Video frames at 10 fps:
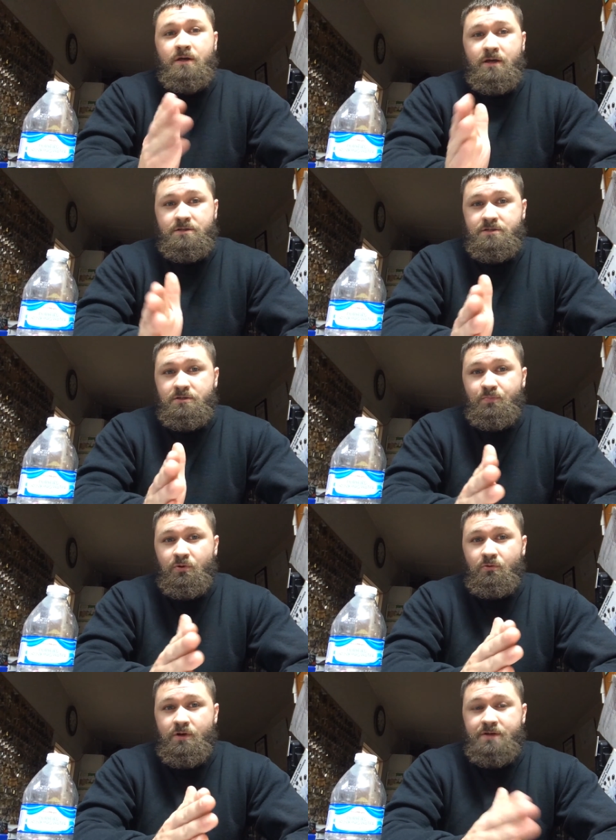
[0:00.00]
As you
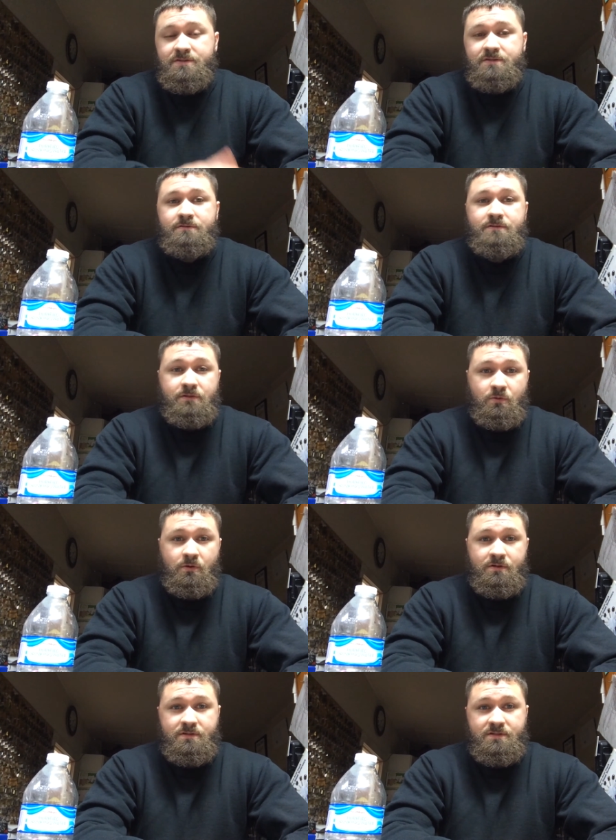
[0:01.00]
progress
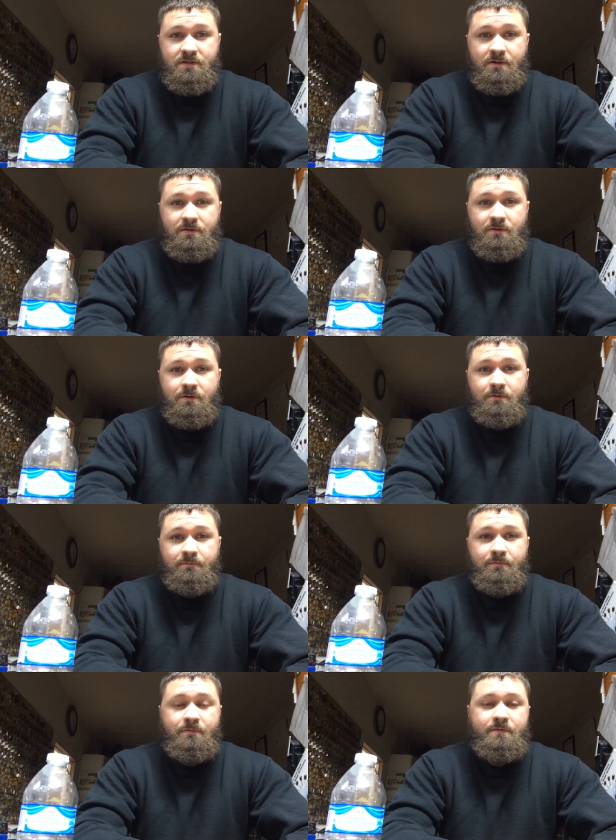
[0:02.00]
towards the center
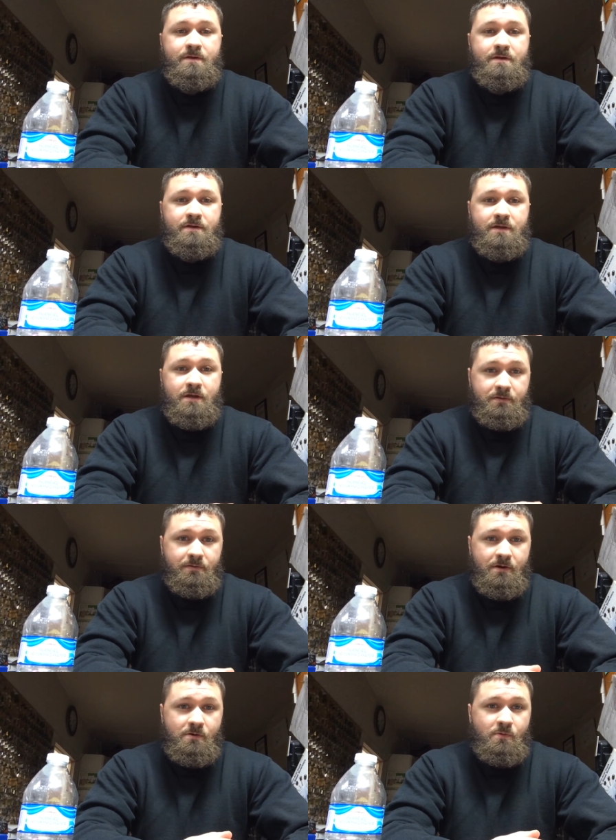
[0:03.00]
of the cake,
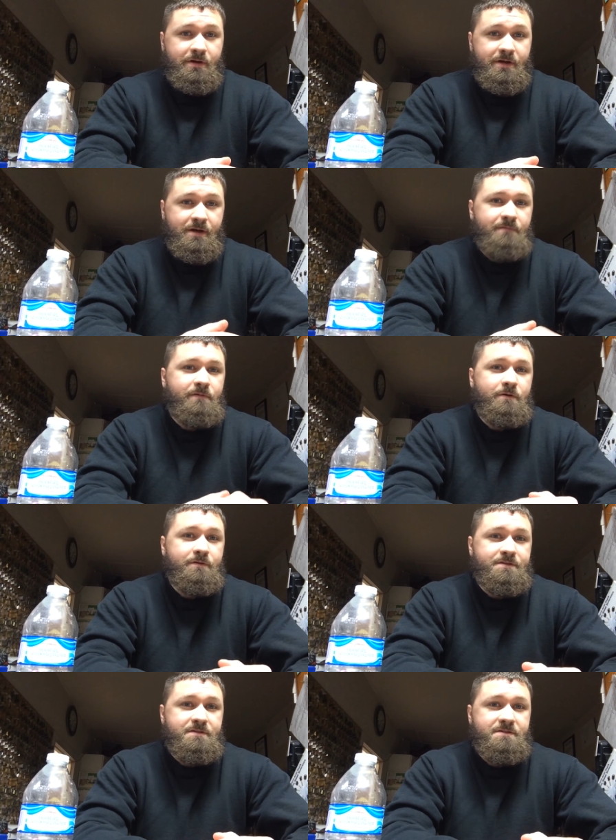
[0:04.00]
though, what I have
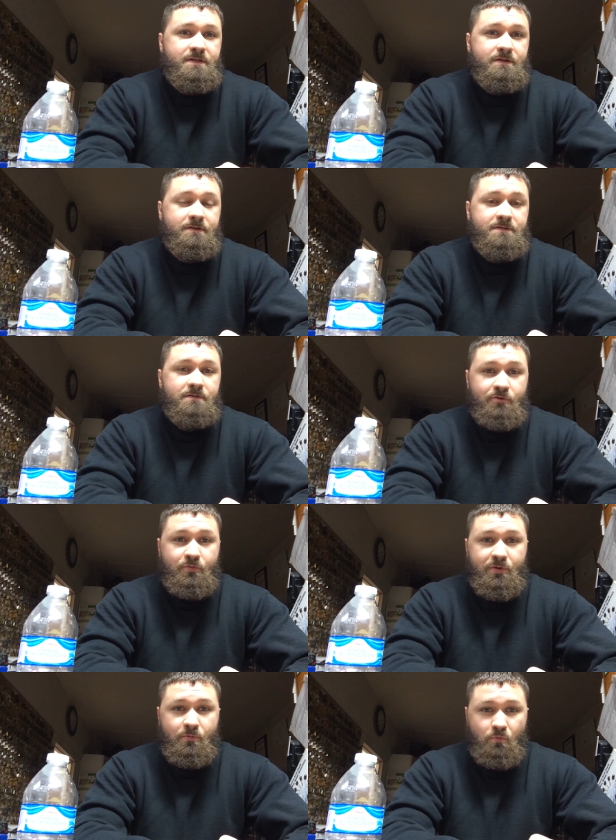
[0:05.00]
noticed is it gets a little
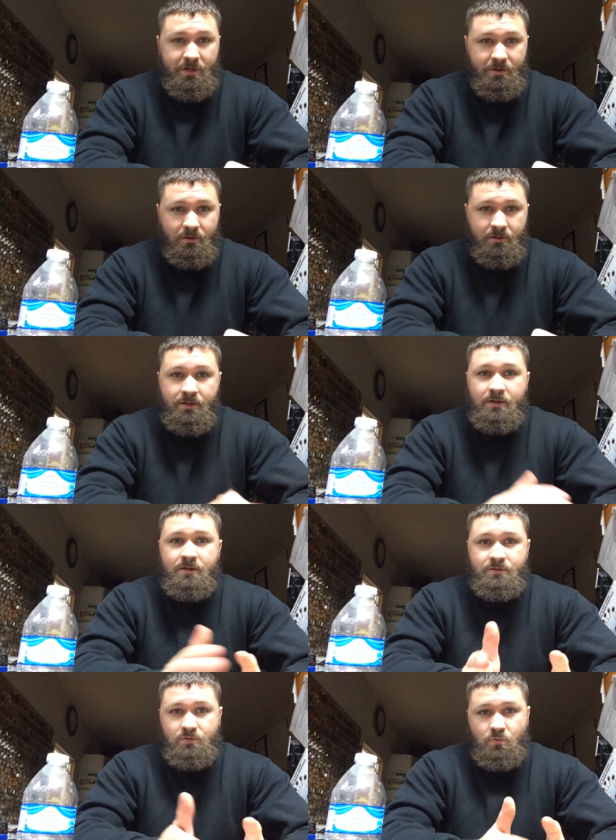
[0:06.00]
bit wetter
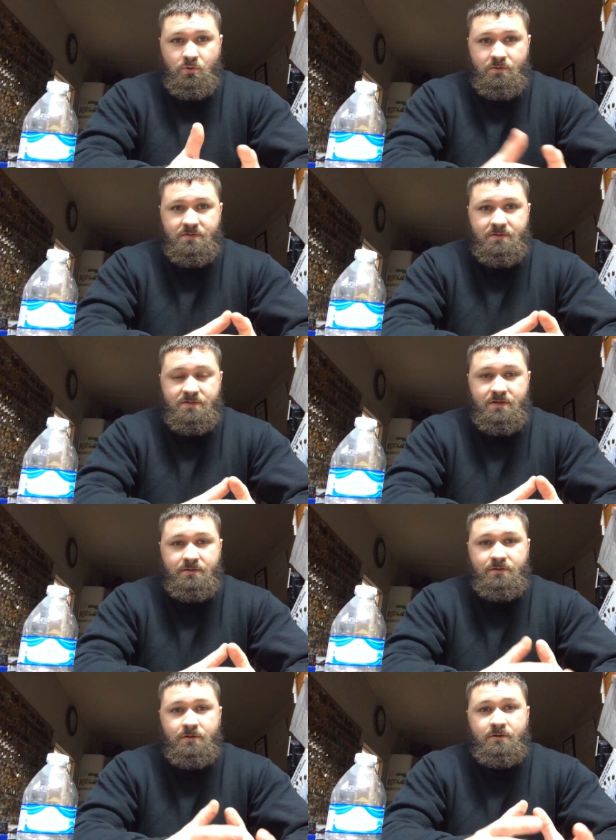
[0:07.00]
towards the
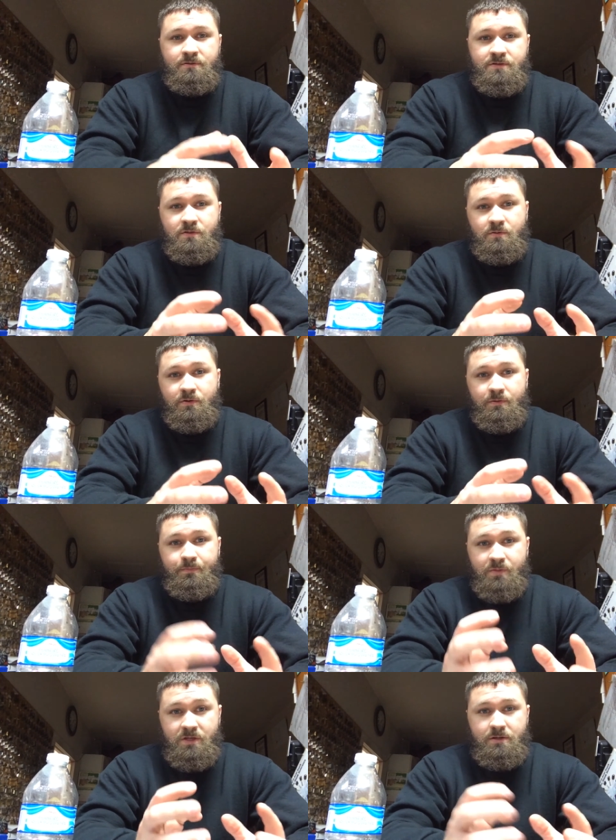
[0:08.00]
center, so the
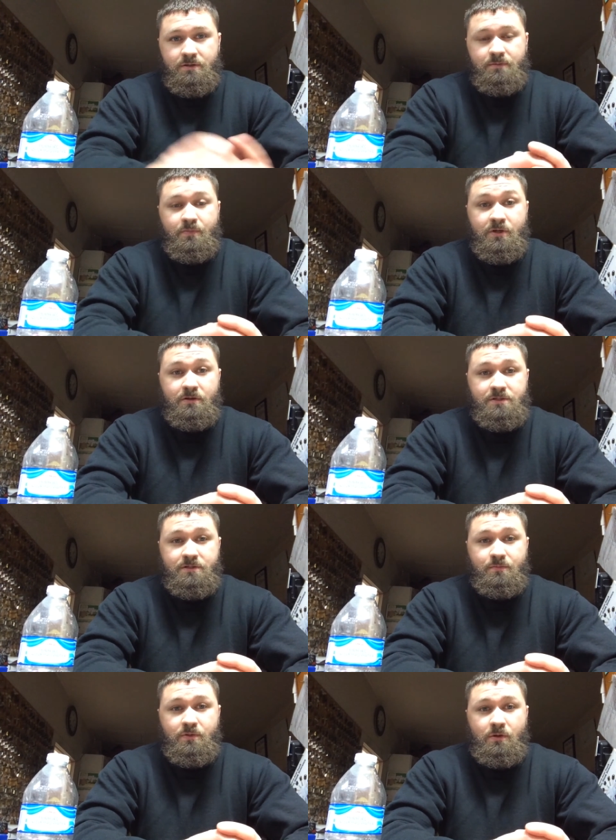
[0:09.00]
cake appears
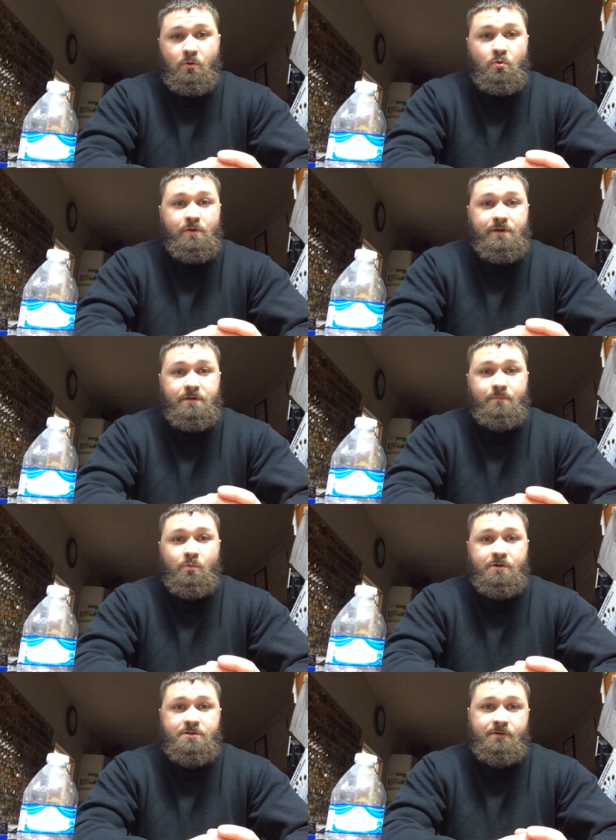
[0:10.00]
to be holding in
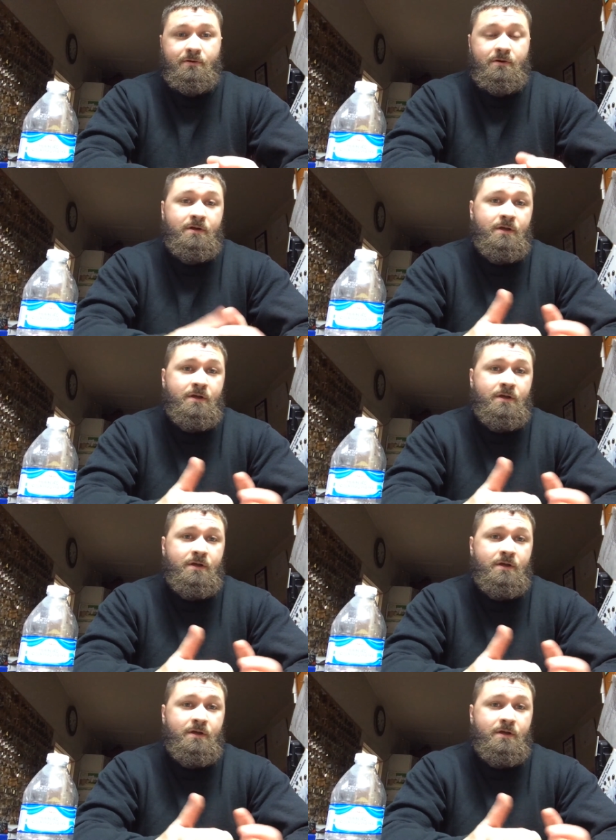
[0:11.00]
moisture.